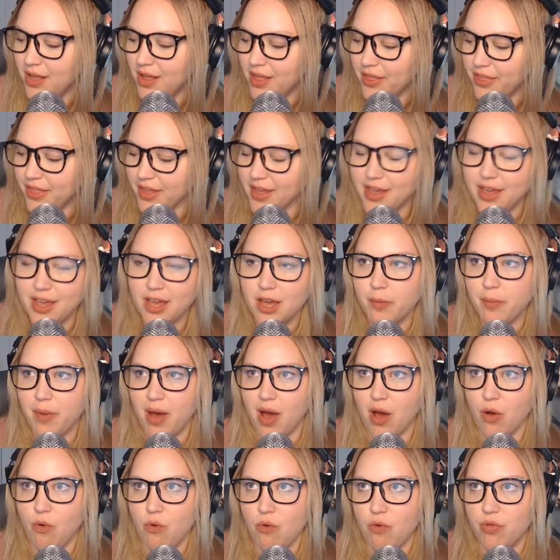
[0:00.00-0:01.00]
Thinking
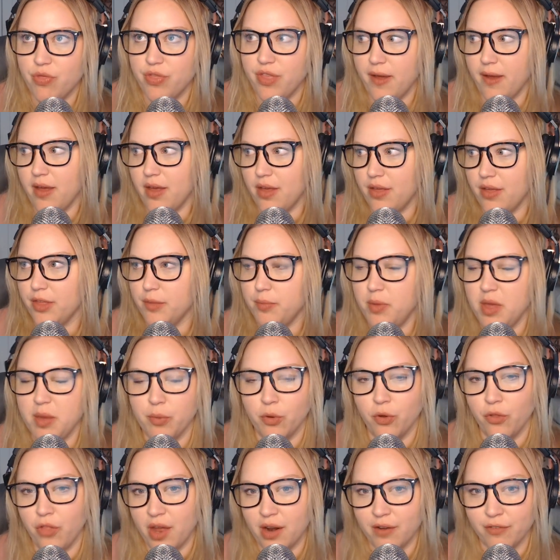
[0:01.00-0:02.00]
about the
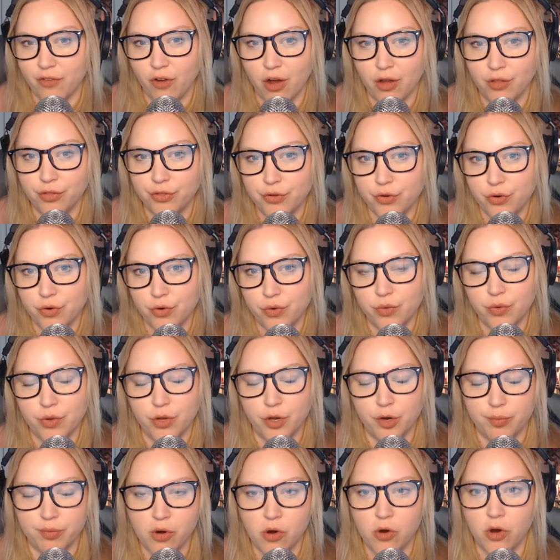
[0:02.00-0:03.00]
people that have gone through
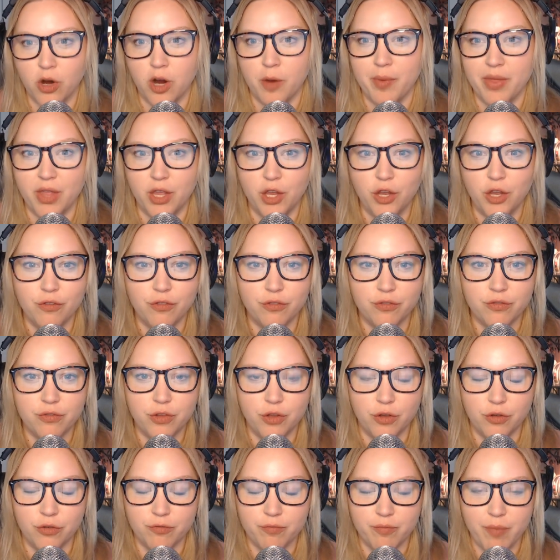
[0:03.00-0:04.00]
your program and that
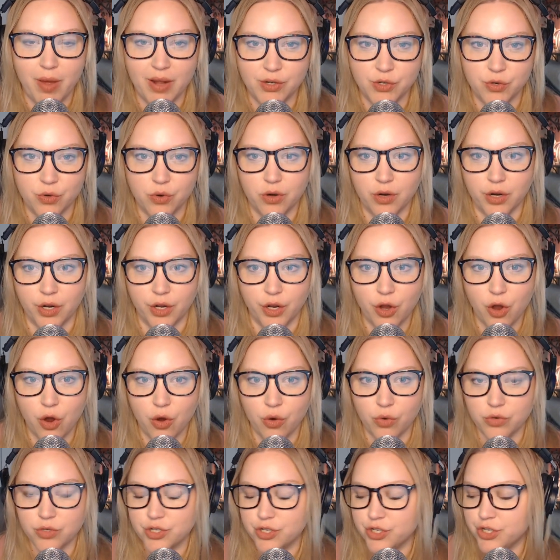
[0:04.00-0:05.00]
you've mentored and
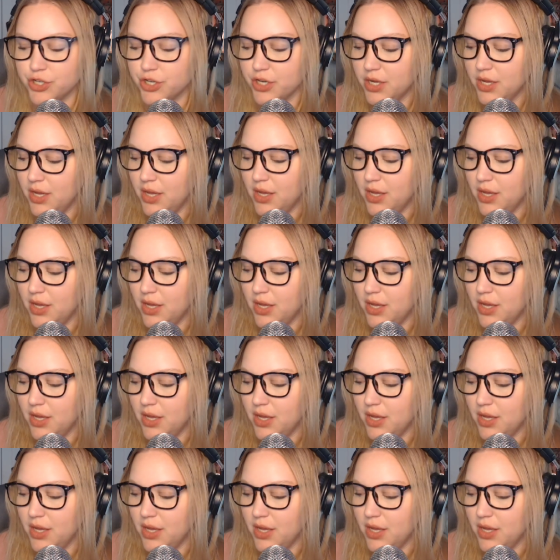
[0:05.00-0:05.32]
coached,